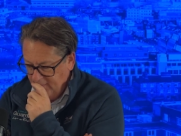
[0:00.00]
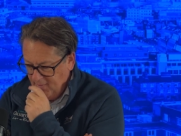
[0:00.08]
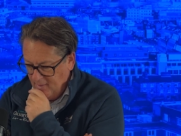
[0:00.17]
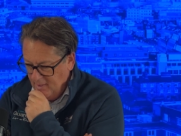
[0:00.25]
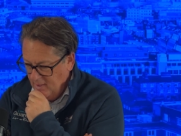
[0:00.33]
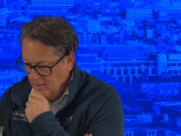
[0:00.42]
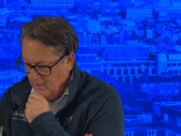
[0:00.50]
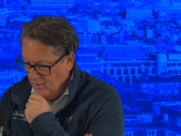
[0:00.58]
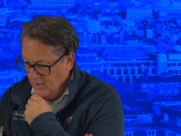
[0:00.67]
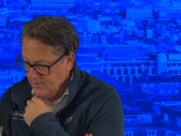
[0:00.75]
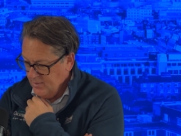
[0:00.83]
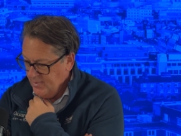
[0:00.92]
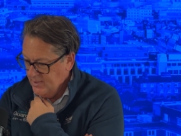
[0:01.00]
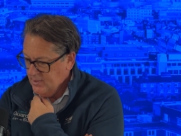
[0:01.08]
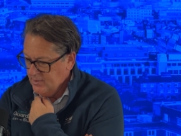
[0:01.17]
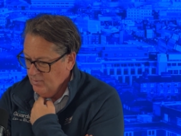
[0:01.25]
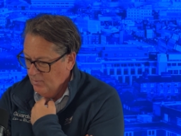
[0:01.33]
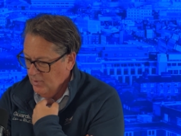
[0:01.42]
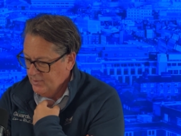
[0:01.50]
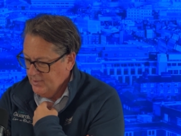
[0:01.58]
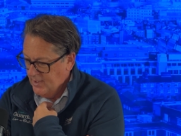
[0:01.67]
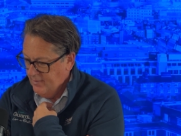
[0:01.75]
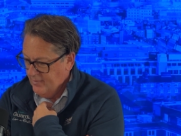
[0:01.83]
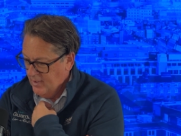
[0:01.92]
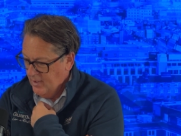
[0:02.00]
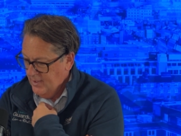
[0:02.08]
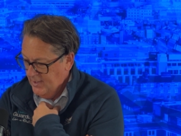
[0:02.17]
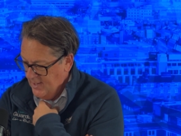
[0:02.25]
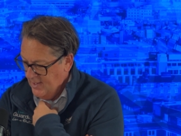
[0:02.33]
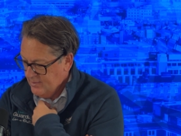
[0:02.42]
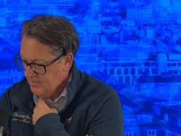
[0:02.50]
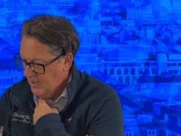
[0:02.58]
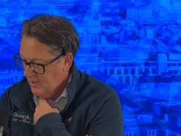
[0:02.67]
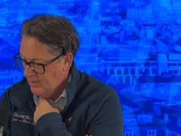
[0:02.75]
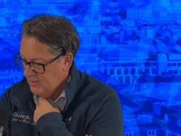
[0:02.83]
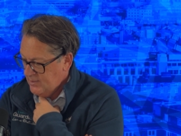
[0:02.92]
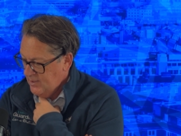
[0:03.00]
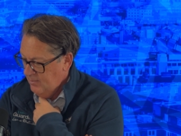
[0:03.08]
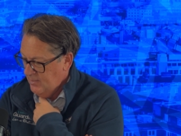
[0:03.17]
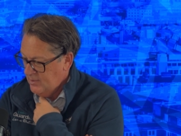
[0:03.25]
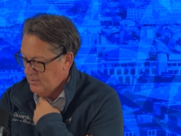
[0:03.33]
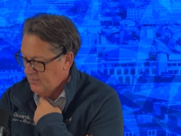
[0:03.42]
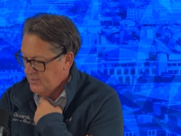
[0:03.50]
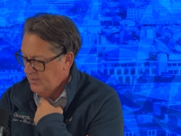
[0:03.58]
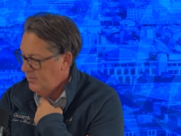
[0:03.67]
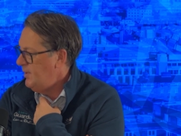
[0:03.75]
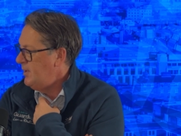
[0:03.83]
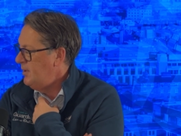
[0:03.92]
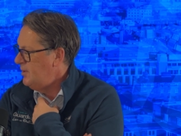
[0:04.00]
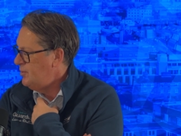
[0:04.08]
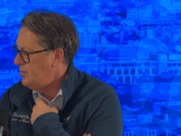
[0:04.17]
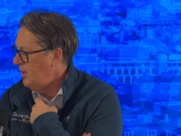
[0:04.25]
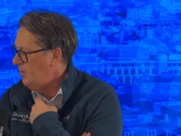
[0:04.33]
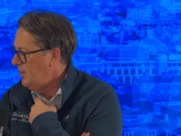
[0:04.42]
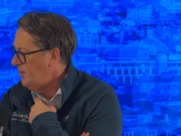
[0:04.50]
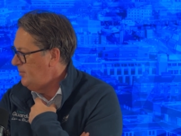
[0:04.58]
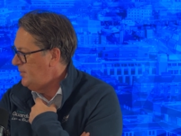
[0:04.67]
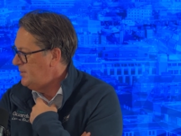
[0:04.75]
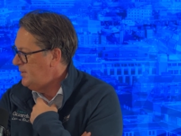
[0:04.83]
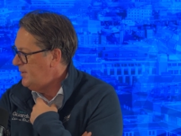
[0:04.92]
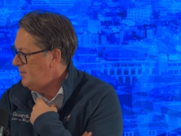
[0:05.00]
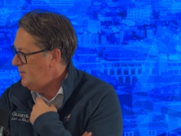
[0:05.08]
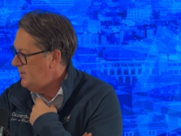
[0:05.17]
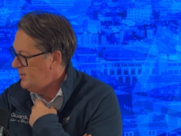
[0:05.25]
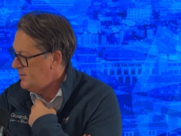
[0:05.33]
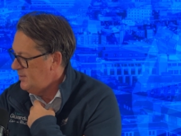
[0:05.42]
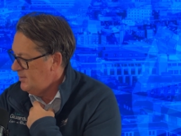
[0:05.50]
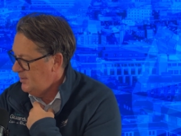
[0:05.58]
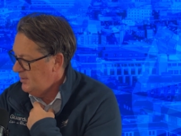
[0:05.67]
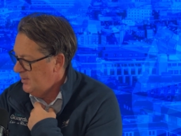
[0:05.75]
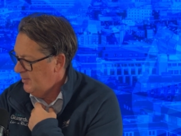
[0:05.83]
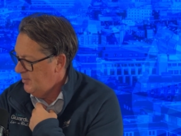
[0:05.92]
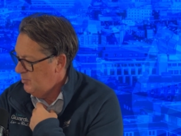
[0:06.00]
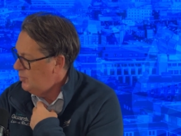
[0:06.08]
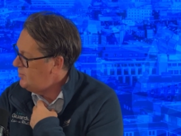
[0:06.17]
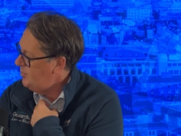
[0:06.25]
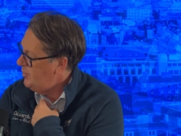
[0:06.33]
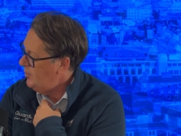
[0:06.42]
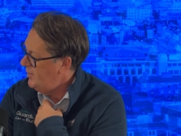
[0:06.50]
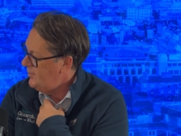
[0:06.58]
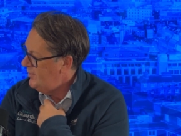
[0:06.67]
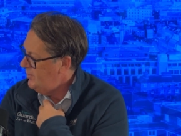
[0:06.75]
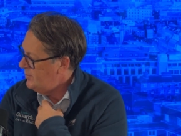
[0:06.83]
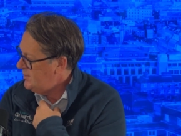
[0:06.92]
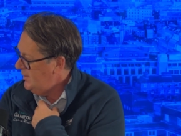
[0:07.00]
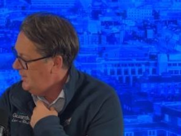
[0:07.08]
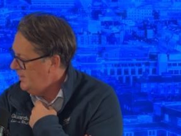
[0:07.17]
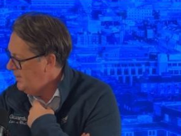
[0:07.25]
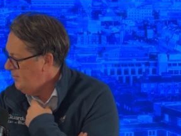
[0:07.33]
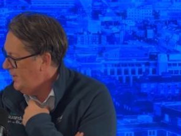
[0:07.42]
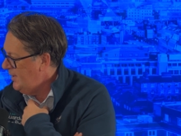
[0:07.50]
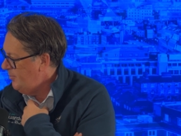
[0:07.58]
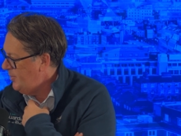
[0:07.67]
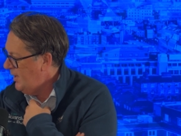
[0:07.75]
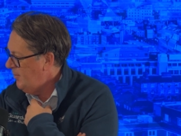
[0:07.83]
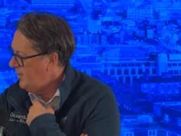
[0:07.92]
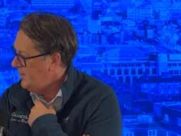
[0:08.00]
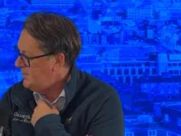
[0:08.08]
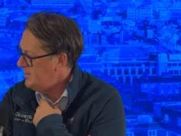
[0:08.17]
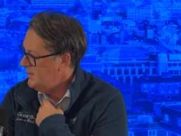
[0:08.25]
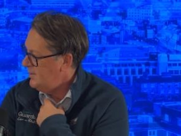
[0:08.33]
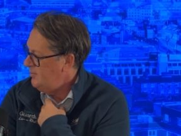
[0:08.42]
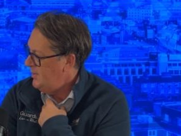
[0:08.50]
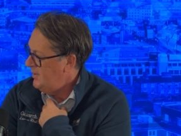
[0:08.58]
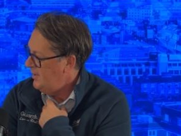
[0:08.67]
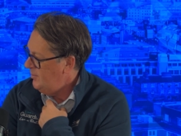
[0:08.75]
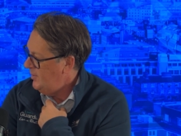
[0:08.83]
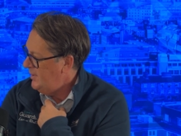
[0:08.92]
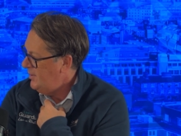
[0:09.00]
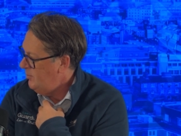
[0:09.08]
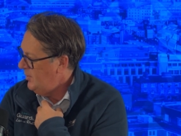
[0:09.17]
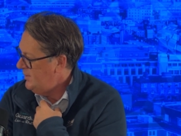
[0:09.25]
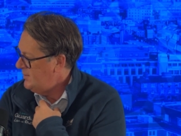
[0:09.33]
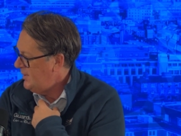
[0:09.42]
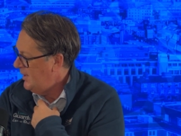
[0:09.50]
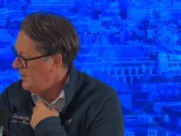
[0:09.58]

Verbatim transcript: very early on as a business we wanted to have our own house maintenance team because obviously we can control them. There's nothing worse than of water where you singing, you read a plum and he says, I'll be there a week on Wednesday.